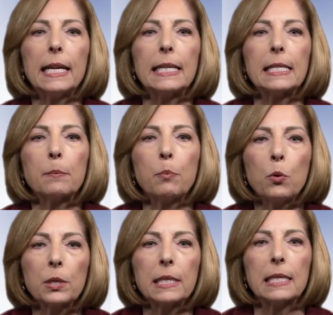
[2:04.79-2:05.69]
a
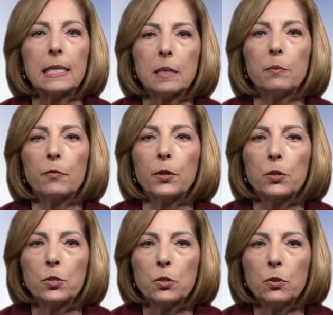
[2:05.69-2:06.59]
support system for your
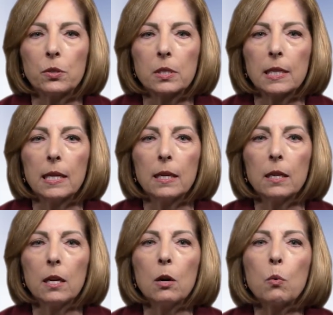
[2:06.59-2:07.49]
students,
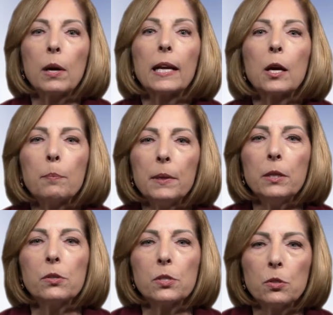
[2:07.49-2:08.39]
while helping
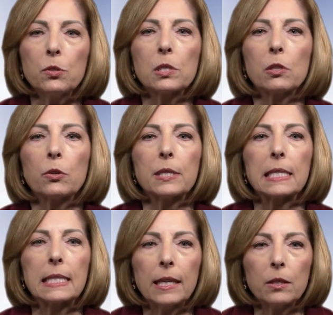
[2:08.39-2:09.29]
your students learn
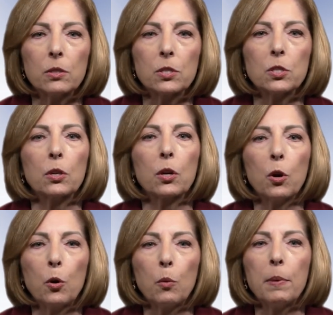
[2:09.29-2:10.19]
skills to
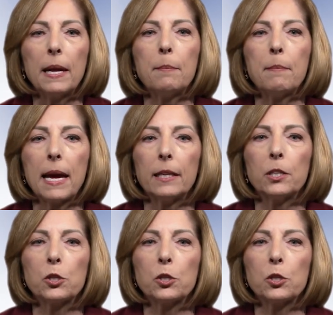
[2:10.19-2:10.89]
cope and manage